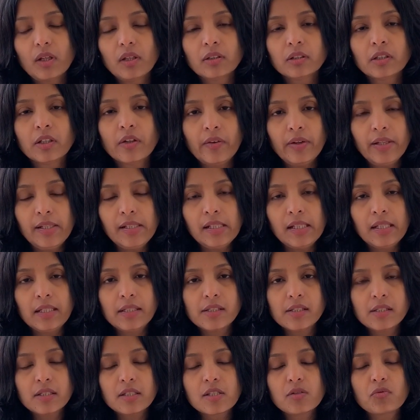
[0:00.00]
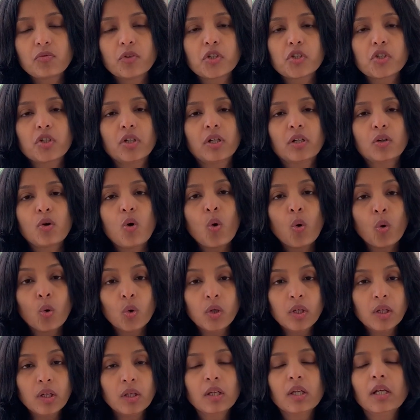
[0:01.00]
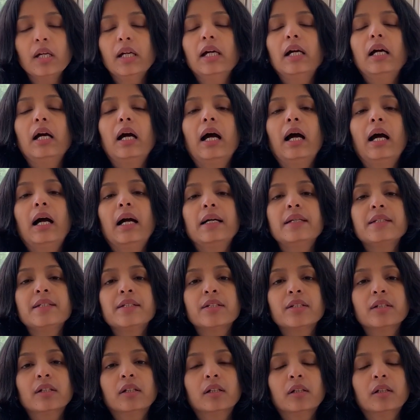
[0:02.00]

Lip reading: green lentils which are whole, and